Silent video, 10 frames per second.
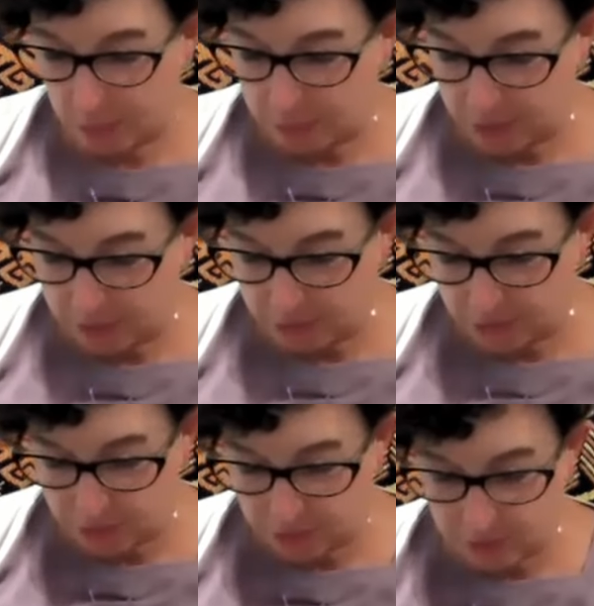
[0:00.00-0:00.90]
believe
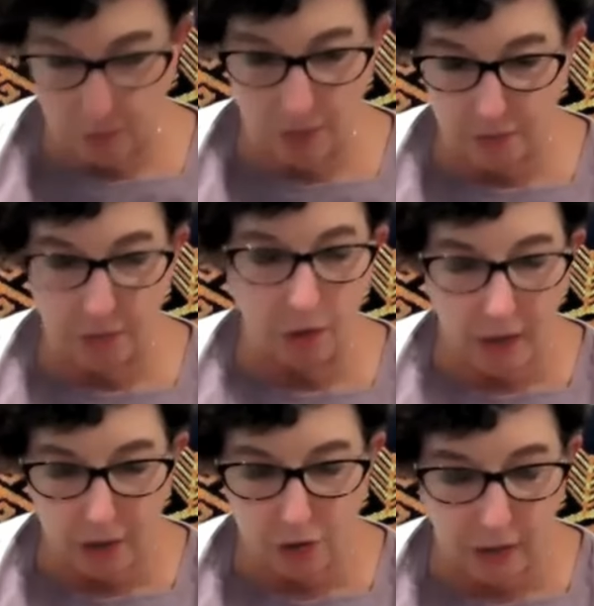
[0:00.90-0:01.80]
it's very
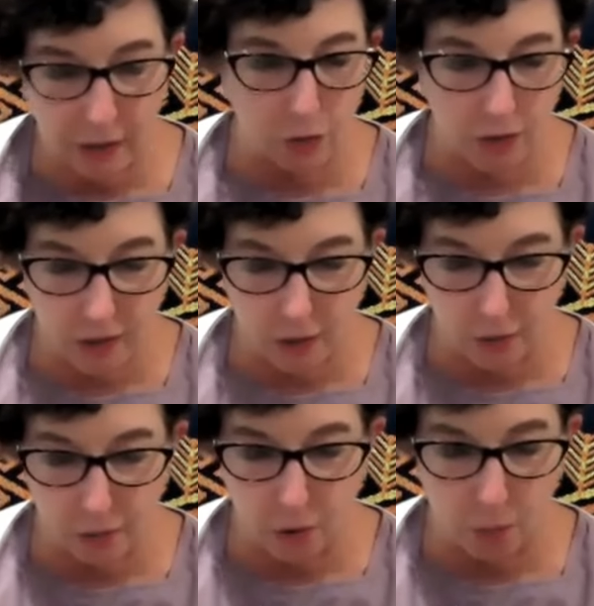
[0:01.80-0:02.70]
ancient, like Greek
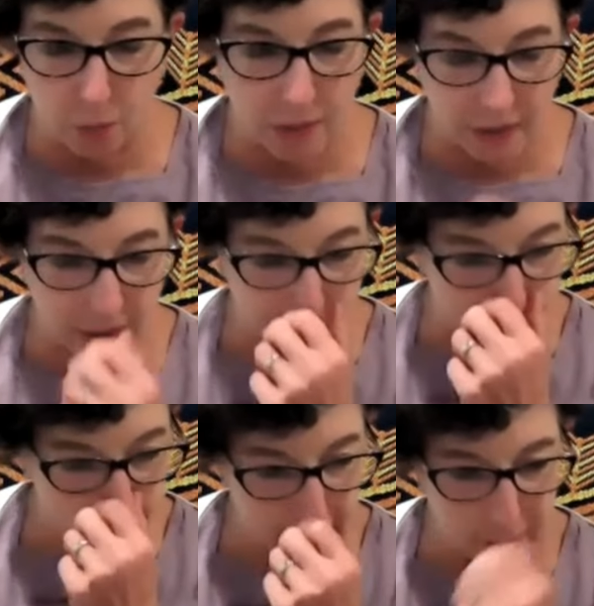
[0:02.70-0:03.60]
or Roman, and
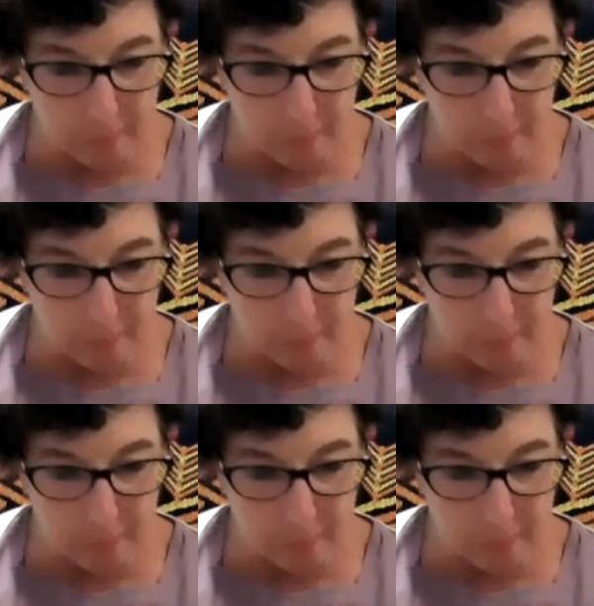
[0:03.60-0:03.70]
it's